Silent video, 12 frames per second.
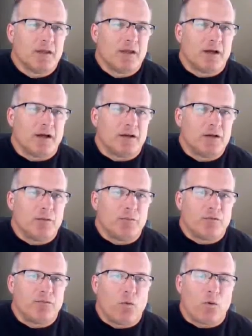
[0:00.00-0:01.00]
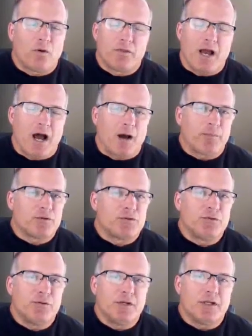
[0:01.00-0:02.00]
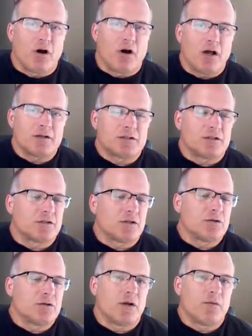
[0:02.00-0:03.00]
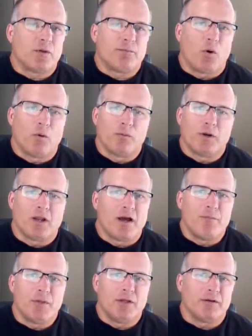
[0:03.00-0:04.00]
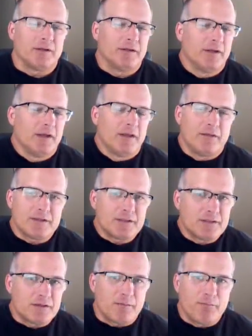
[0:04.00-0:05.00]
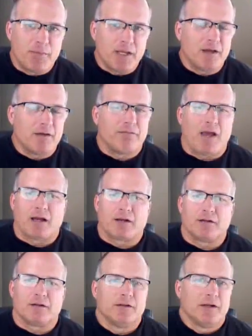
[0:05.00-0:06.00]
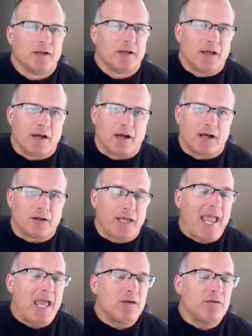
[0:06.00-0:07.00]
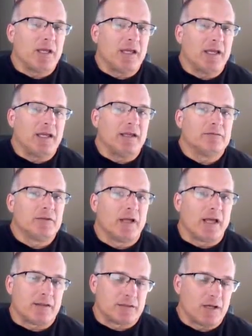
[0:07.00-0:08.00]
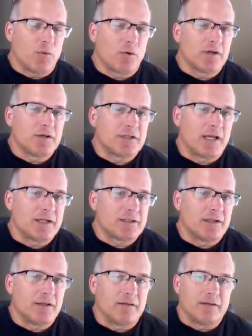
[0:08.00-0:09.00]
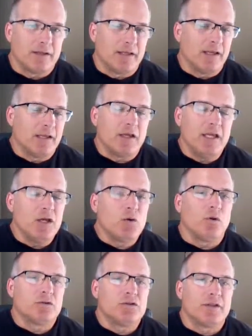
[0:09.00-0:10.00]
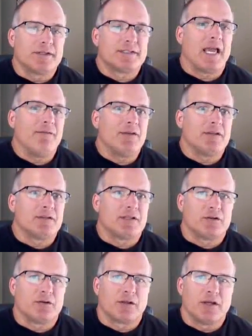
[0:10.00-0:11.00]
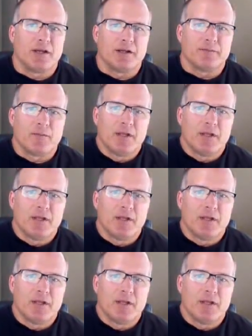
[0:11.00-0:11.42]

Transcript: Uh, number four, the opportunity costs associated with poor reliability. This is a big factor uh, can be at some organization e- equal to the savings that you're getting,